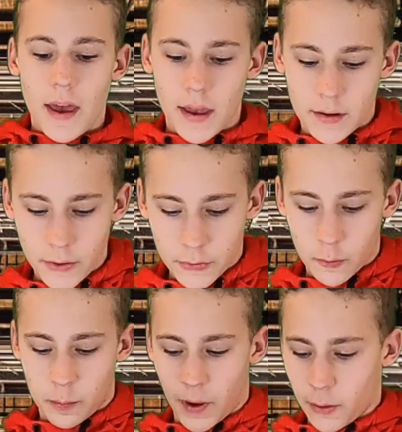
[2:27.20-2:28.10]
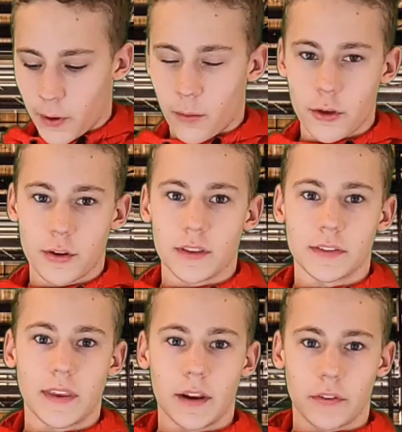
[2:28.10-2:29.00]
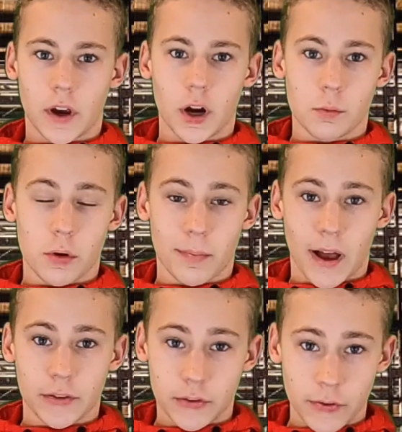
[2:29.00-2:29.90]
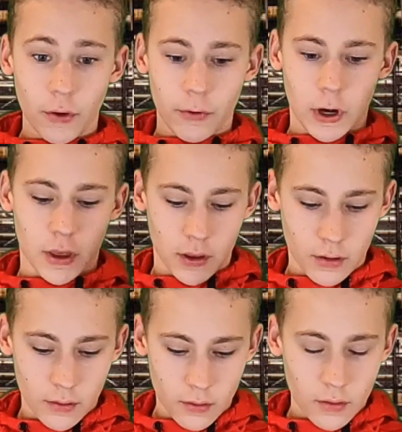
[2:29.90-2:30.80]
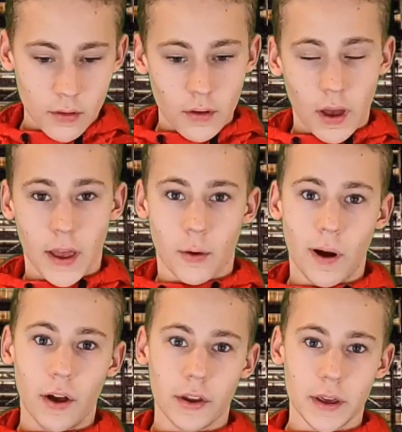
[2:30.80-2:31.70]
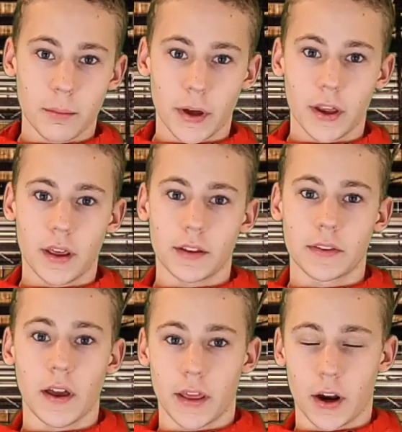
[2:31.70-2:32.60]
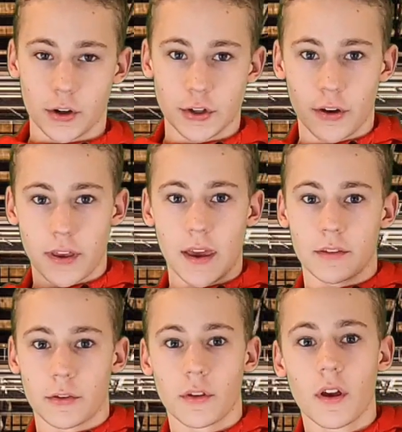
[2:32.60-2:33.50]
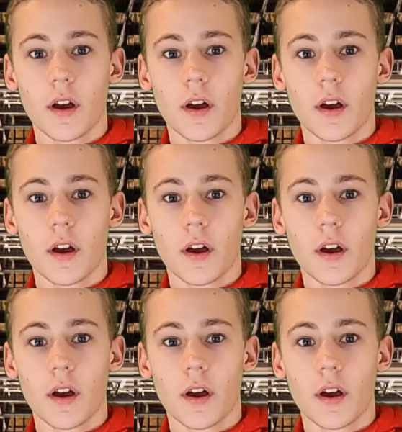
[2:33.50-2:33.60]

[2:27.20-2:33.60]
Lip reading: And this is, by the way, what you get instead. It's a cardboard box. It's still very high quality, but it's not a hard shell case.